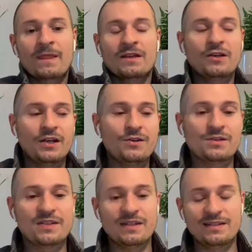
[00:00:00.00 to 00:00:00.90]
You could
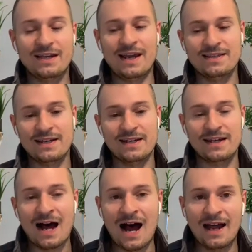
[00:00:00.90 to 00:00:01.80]
use this as a
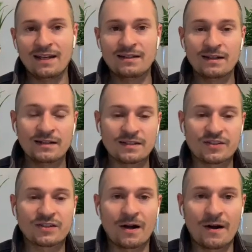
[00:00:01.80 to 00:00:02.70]
guide to
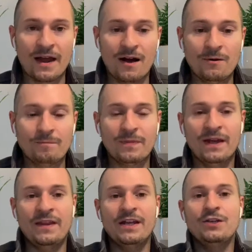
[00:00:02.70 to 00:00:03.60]
start out,
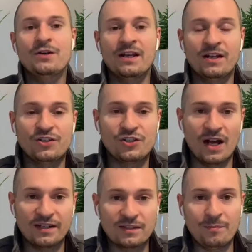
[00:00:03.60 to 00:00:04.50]
and then you can
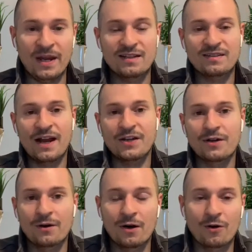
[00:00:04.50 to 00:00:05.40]
adjust based on
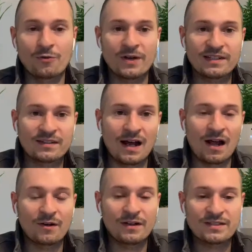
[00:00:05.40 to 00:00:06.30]
your own risk
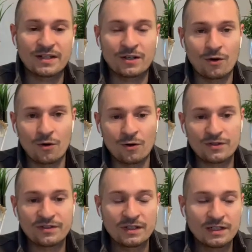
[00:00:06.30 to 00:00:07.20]
tolerance and goals.